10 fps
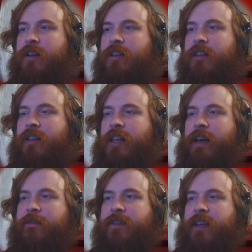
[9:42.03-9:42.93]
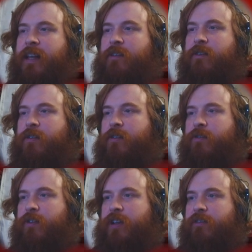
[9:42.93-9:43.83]
the left yellow
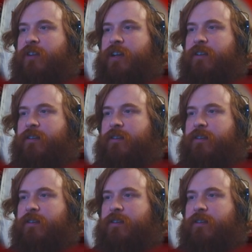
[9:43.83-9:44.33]
3, right?